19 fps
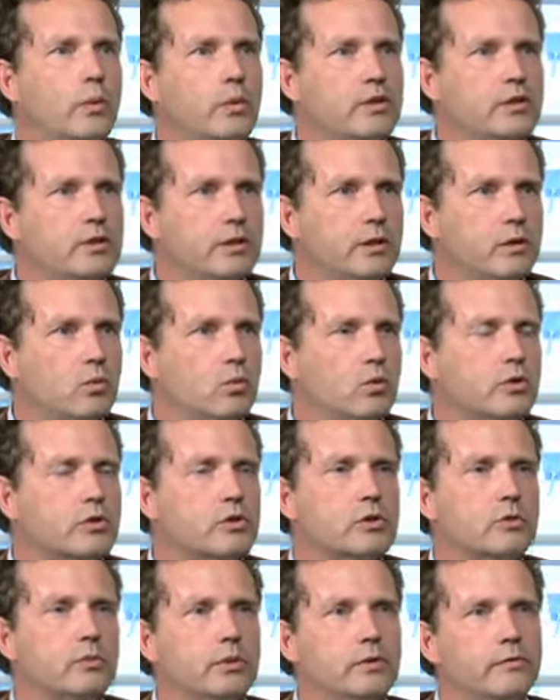we did
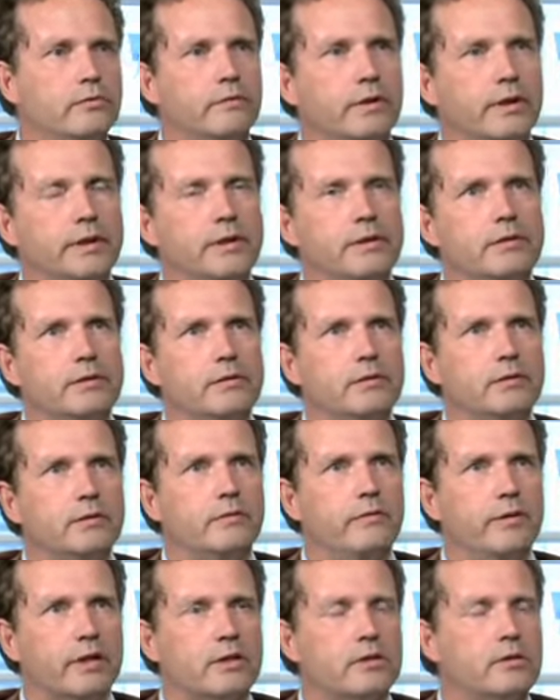was to invite
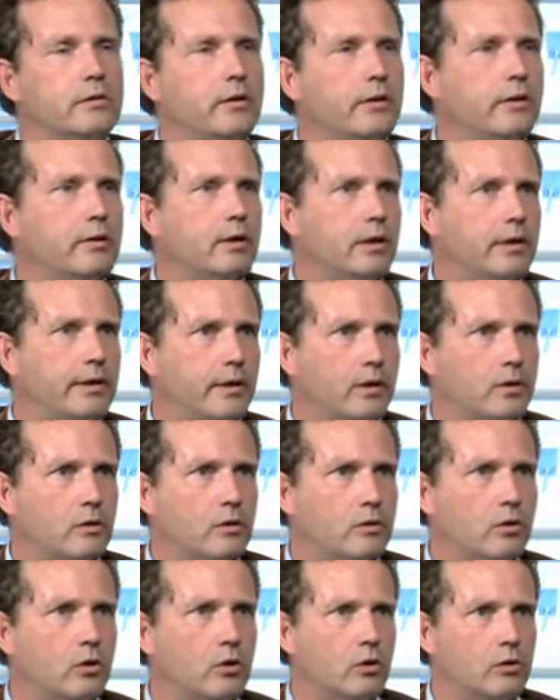veterinary and clinical
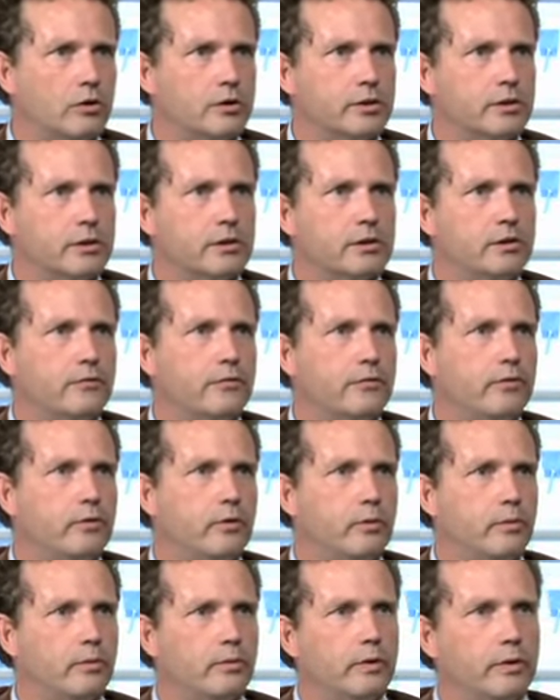oncologists
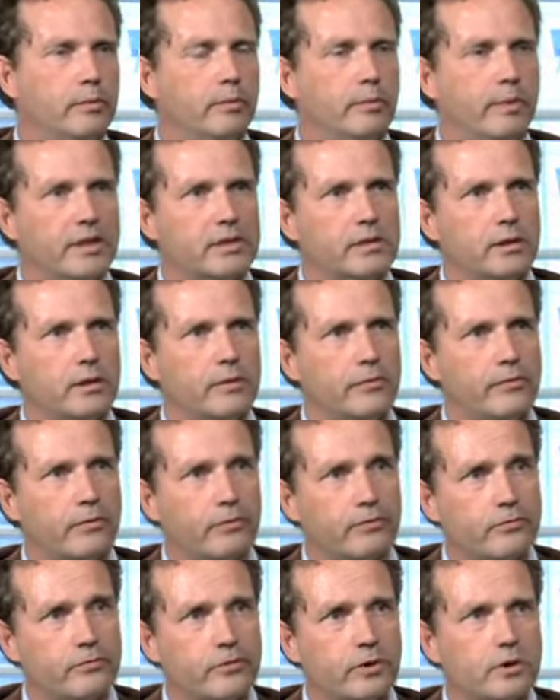from basically from
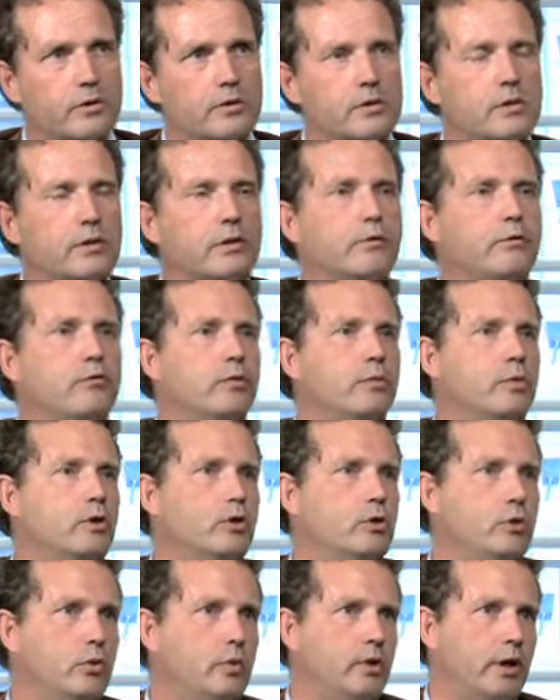France and from
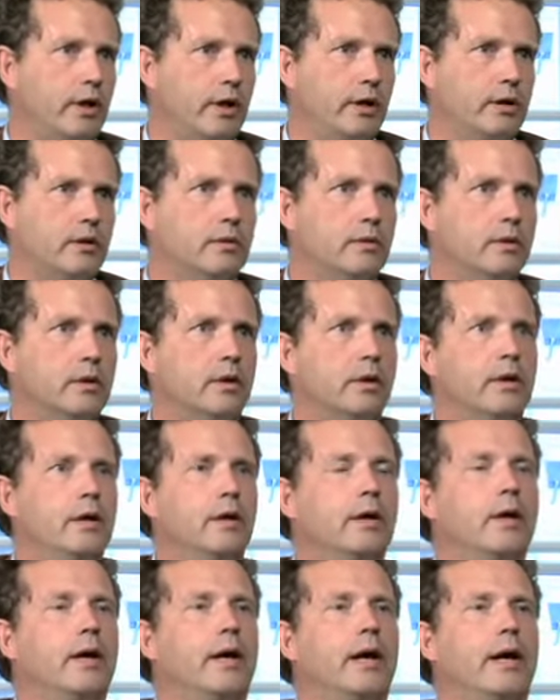the UK,
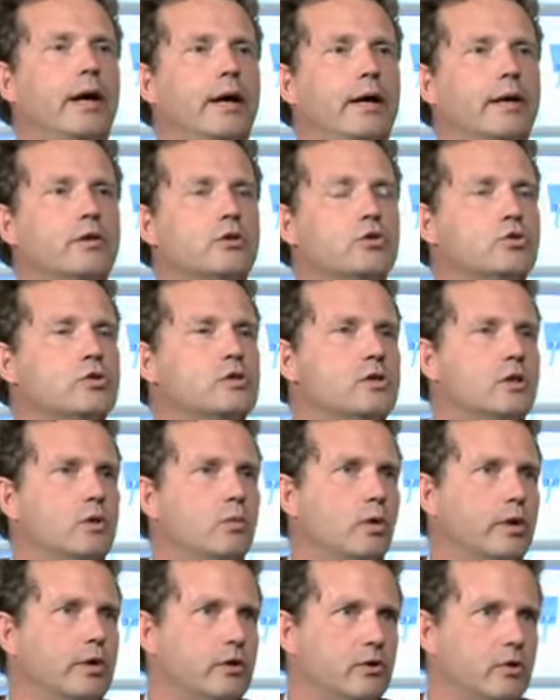and to see
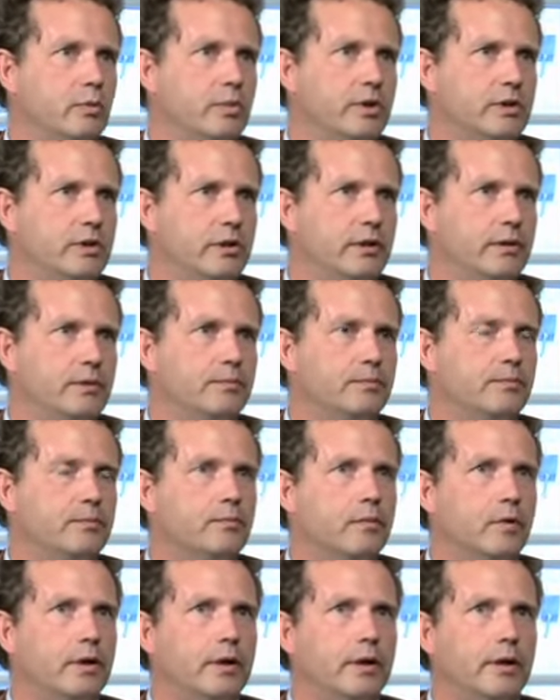what could be done.
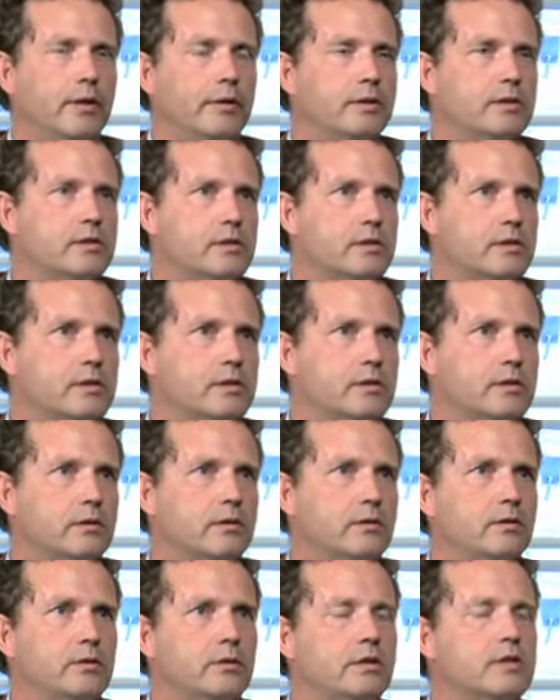And this
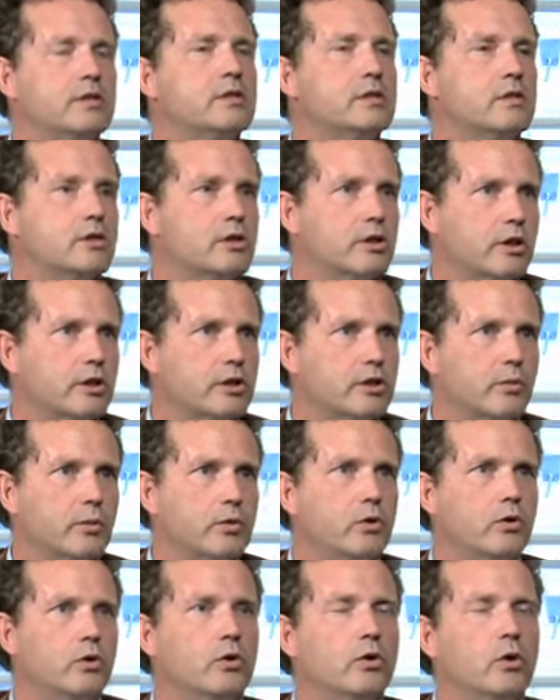discussion was
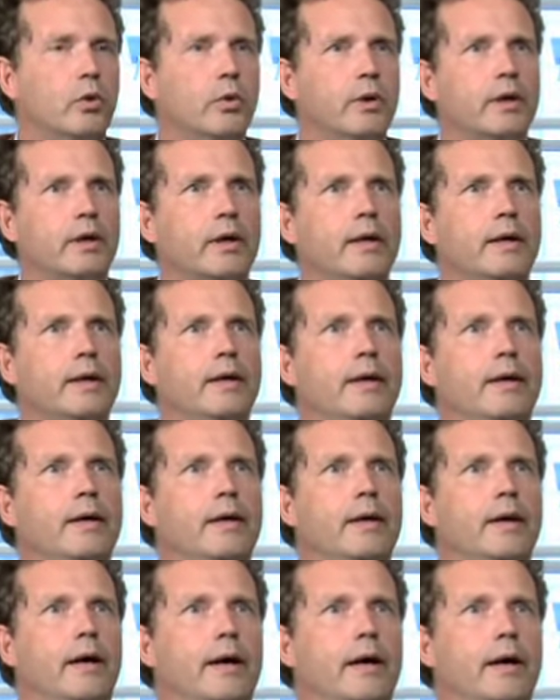ongoing,
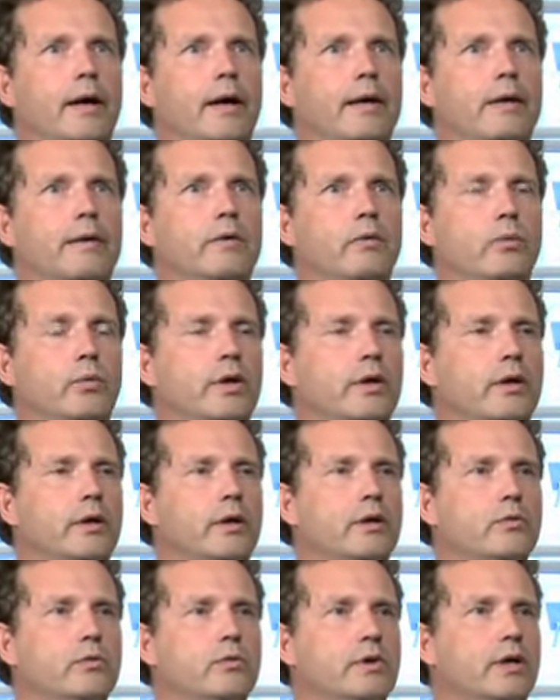and we
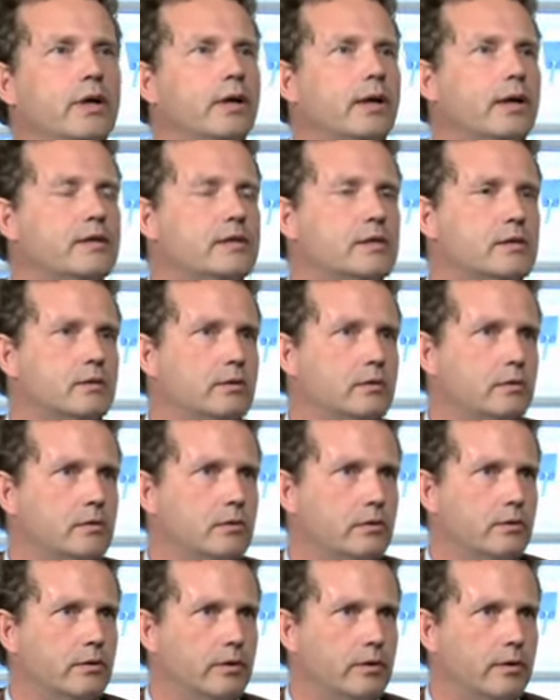realized
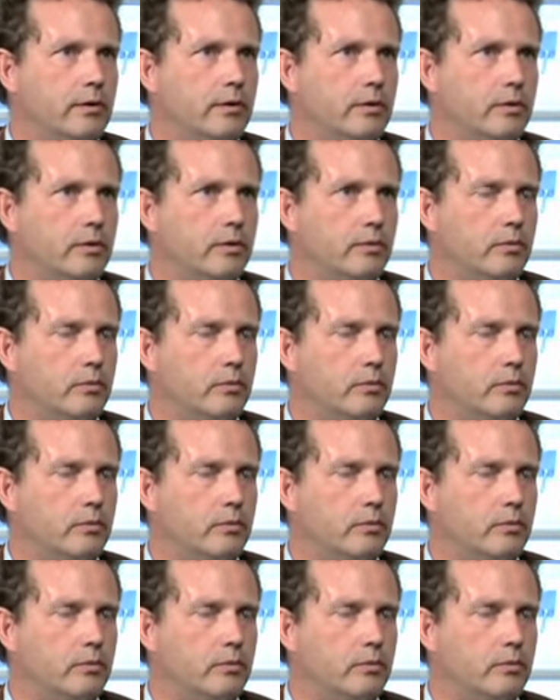a